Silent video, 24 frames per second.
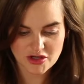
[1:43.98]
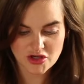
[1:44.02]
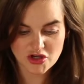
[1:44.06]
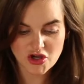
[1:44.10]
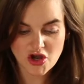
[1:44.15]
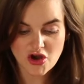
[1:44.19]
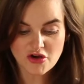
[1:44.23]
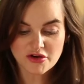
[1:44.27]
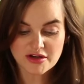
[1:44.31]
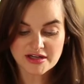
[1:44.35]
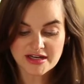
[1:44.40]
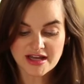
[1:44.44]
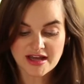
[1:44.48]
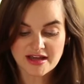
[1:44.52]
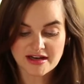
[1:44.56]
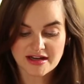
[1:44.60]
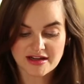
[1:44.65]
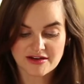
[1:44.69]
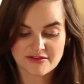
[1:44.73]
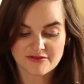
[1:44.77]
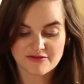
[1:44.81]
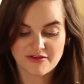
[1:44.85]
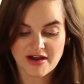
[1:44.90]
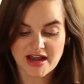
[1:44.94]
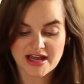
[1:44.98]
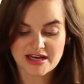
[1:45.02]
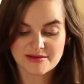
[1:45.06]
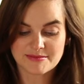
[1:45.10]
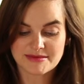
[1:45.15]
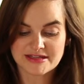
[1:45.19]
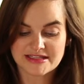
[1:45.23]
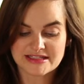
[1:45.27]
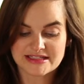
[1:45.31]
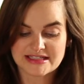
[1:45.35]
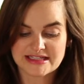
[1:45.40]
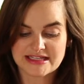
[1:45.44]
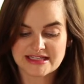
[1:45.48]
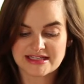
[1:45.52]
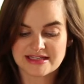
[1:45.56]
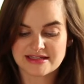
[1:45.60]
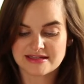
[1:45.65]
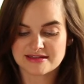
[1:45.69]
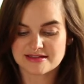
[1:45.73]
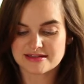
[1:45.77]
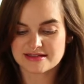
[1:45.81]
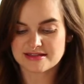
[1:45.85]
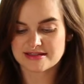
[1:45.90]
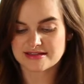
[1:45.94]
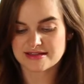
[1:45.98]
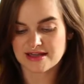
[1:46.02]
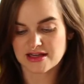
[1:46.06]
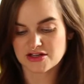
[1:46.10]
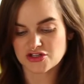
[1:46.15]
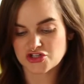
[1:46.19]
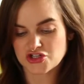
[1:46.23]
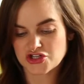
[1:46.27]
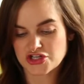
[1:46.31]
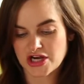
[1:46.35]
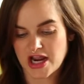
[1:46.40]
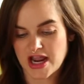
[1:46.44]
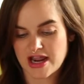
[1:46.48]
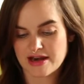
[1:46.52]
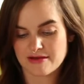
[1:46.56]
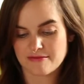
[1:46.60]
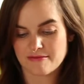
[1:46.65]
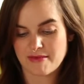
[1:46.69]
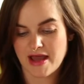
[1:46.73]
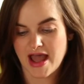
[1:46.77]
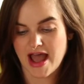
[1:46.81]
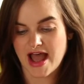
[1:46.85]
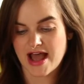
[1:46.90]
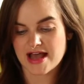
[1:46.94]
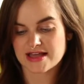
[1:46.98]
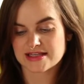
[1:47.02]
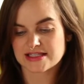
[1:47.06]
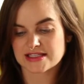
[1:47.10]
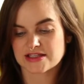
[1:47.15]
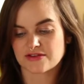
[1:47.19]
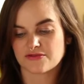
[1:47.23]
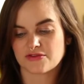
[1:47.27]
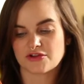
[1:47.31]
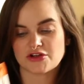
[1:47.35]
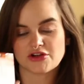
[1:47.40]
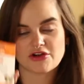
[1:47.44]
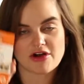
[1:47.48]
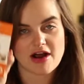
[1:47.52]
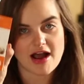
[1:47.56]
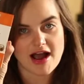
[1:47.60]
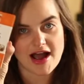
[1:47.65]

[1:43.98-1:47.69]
coconut and vitamin D sunshine mask for your